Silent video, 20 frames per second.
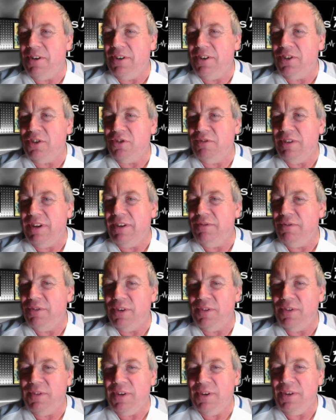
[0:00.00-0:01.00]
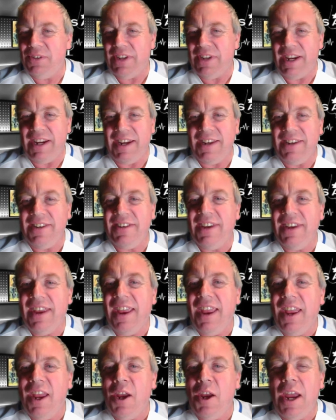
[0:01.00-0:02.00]
on the screen for a few seconds.
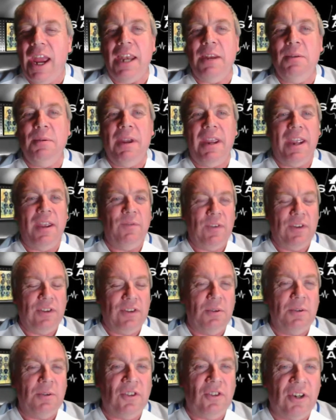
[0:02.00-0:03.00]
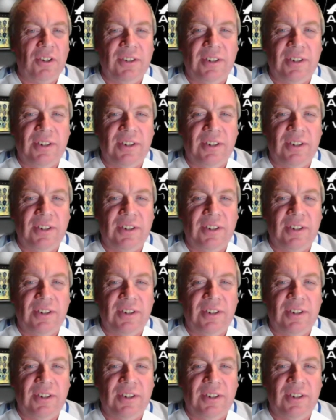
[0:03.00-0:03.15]
Anyway, if you do enjoy